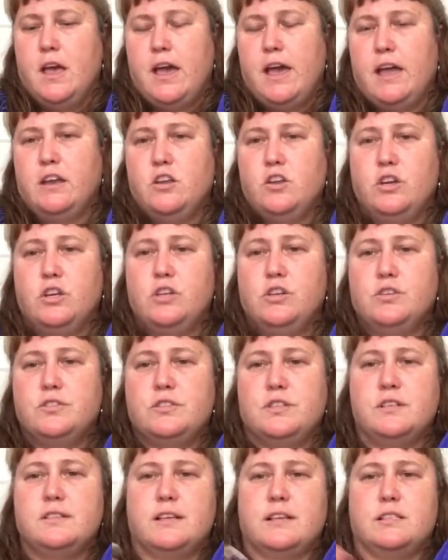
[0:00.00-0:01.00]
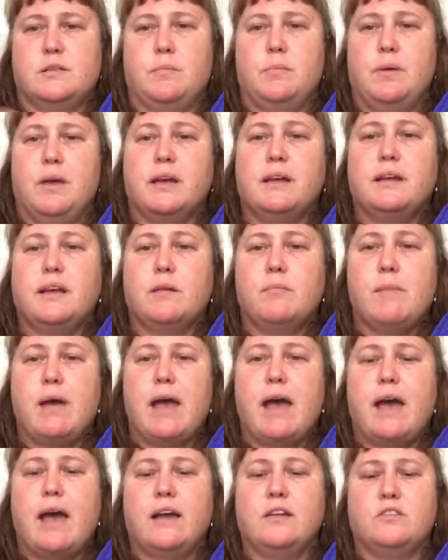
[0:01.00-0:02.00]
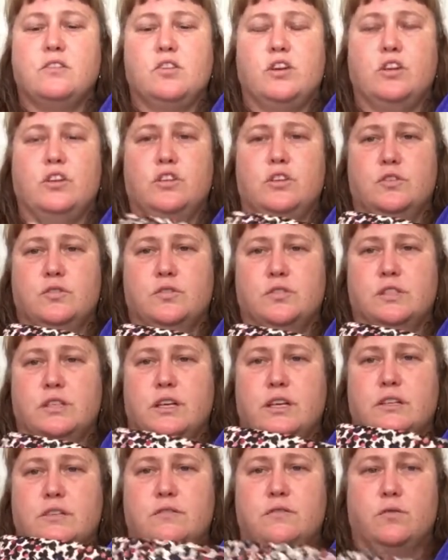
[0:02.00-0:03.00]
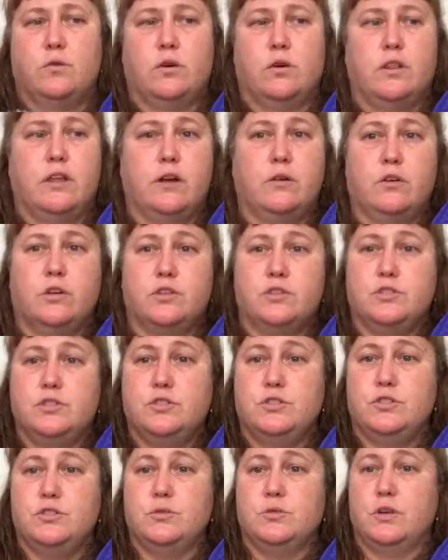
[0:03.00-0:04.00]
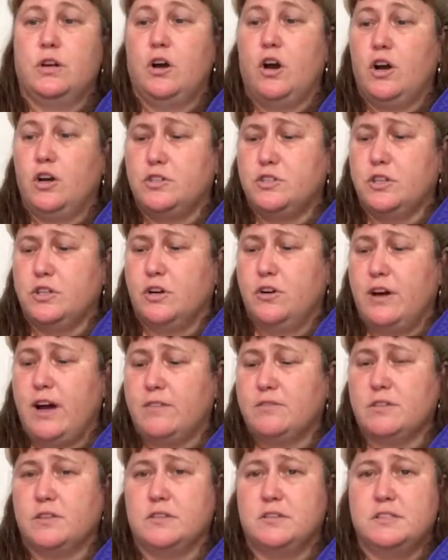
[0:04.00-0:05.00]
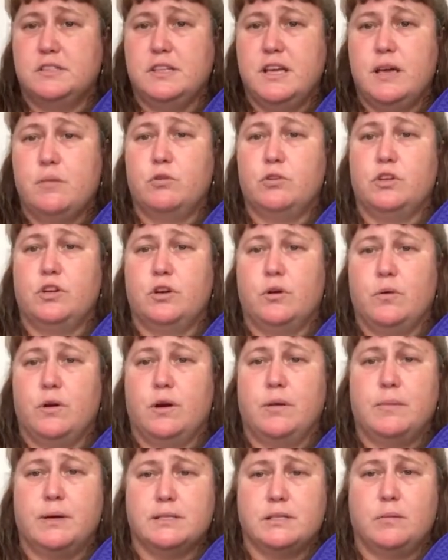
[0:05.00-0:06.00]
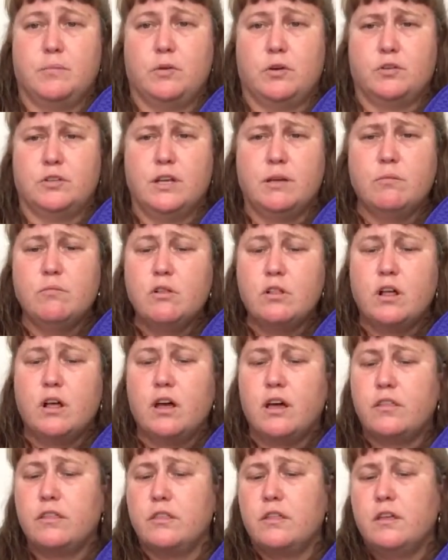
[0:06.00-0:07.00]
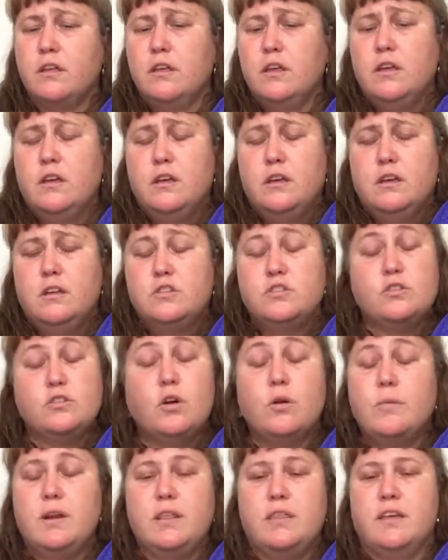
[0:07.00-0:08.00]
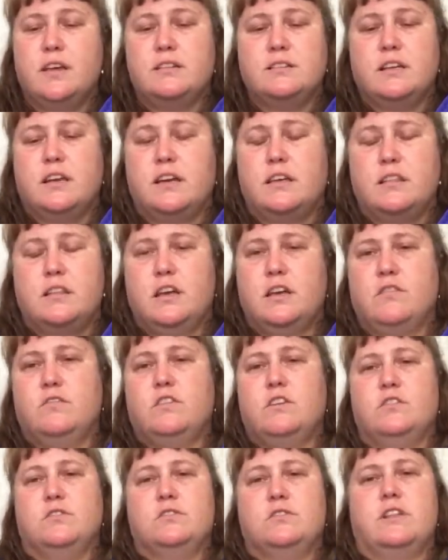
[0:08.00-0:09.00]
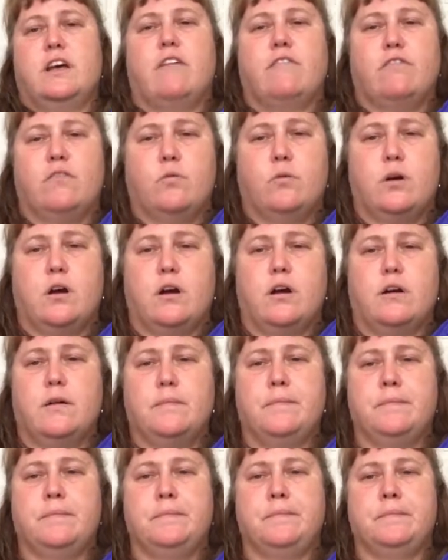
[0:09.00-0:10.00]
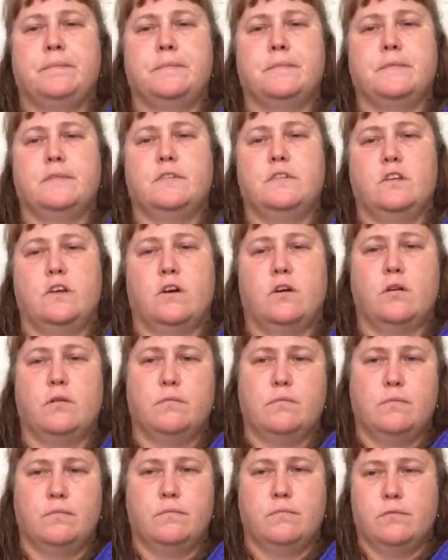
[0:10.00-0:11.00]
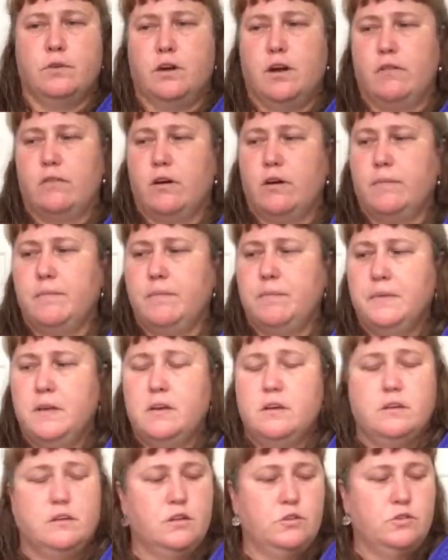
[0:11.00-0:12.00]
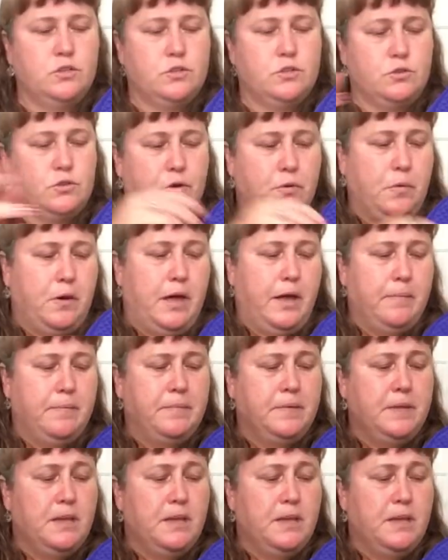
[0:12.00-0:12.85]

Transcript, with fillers: And you could use this as a picnic mat. You can use it for like when you're doing arts and crafts on the table and you don't wanna mess up your tablecloth. So many things I could think of to use that for, so whatever, I'll just throw it away.